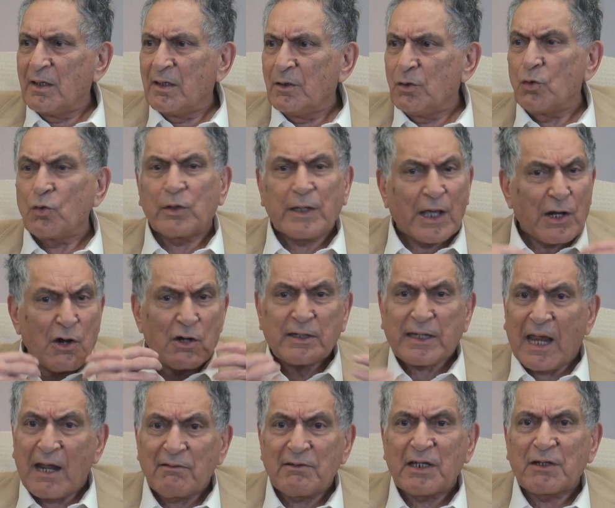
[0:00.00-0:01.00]
You cannot
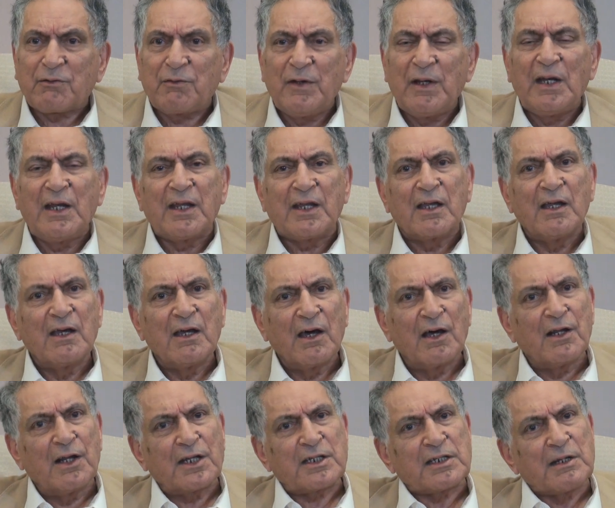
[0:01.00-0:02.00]
have that feeling
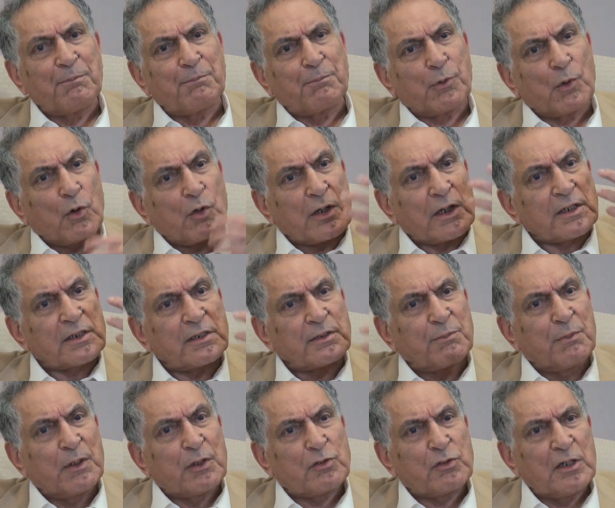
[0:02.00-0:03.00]
unless some progress
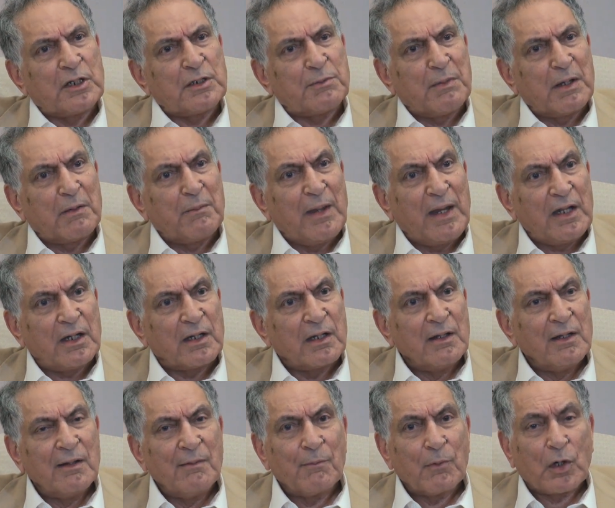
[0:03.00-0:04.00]
spiritually is being made.
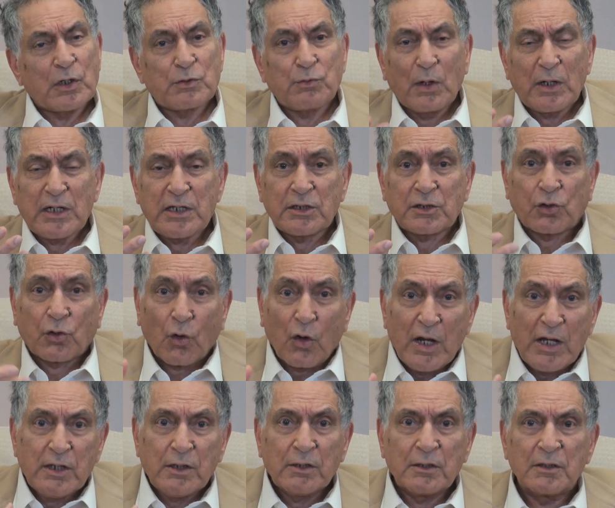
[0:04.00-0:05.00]
Because what is
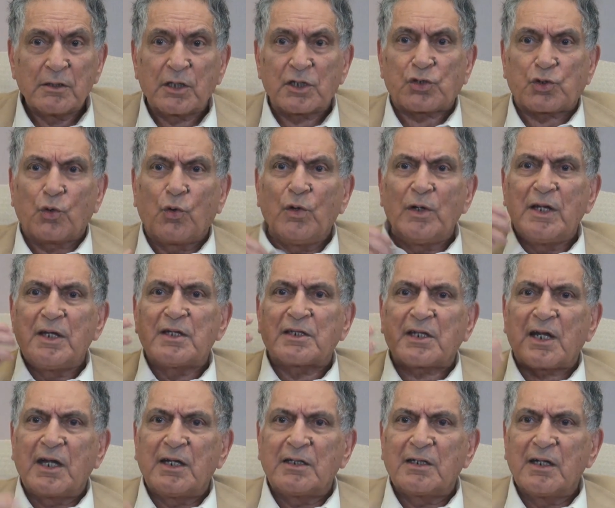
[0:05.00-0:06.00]
drawing the soul
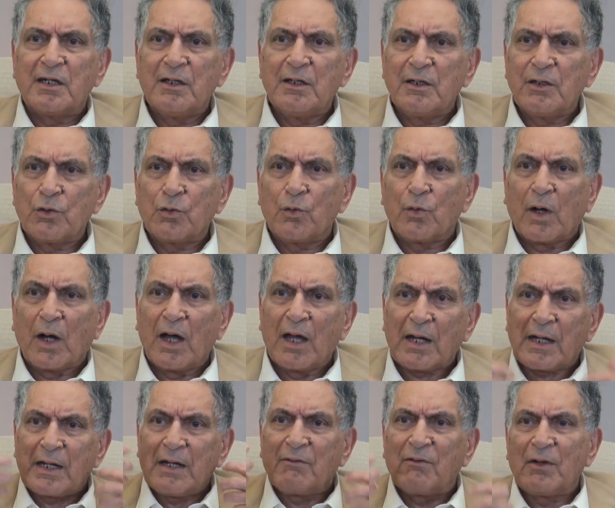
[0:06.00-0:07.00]
inside to a higher
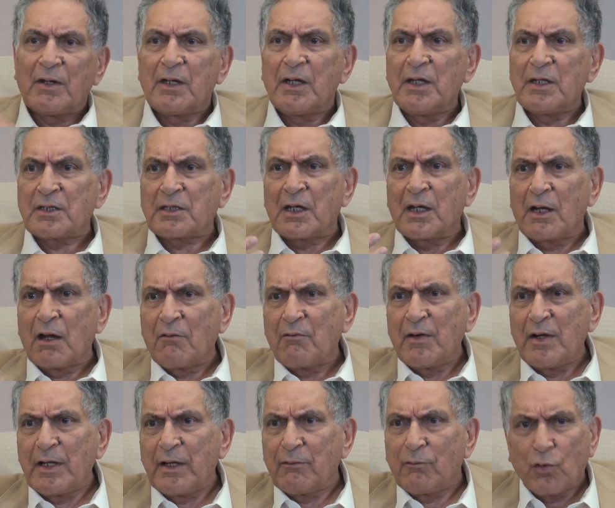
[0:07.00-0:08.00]
level is the love
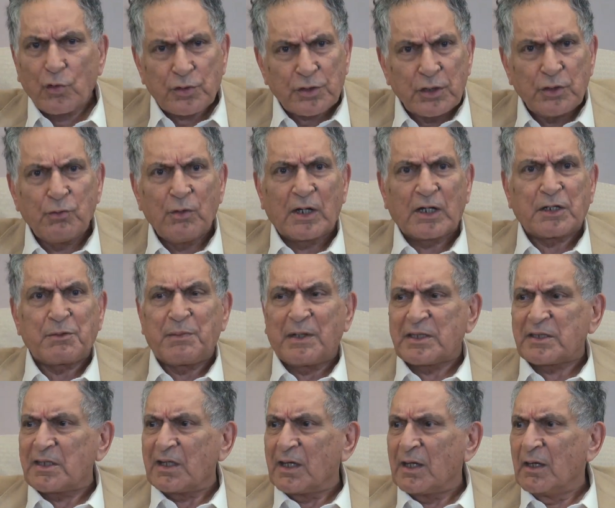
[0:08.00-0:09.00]
and devotion you are
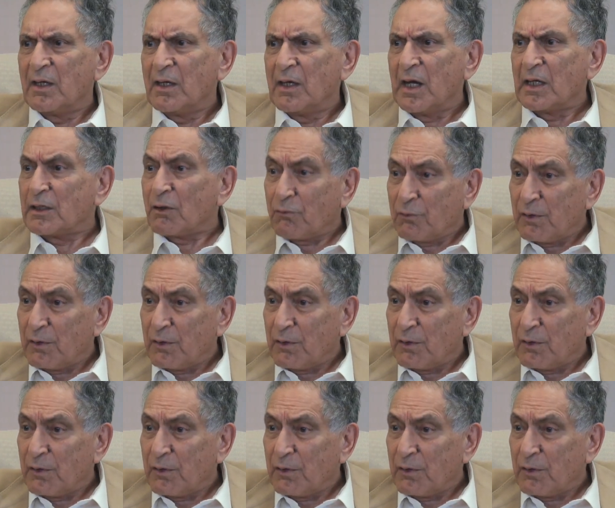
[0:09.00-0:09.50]
expressing and the